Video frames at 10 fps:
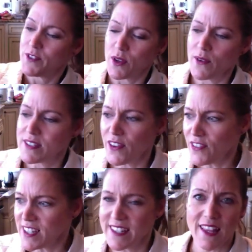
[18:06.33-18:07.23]
So anyways,
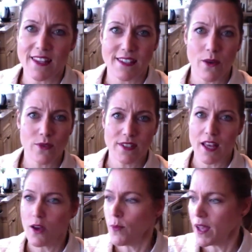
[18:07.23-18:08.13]
50 cents. I was
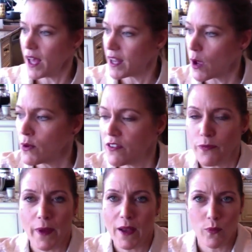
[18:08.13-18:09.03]
like, oh my God, I would
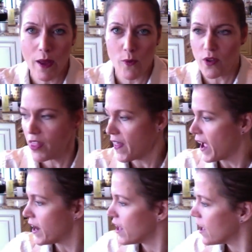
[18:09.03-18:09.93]
have paid way more than
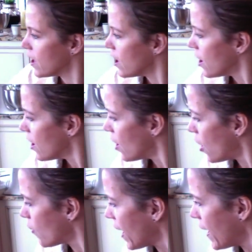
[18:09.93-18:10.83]
that.
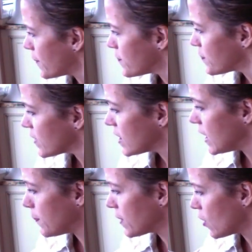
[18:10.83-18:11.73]
Okay,
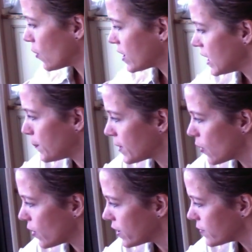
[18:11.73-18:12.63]
keep it going, keep it
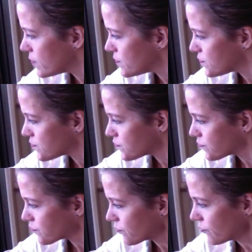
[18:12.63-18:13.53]
going.
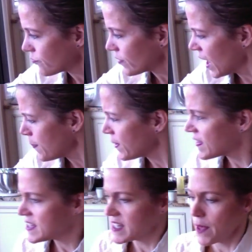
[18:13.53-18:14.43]
I
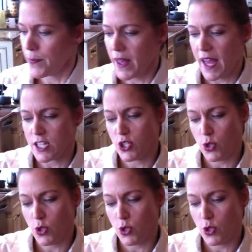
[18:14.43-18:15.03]
picked this up at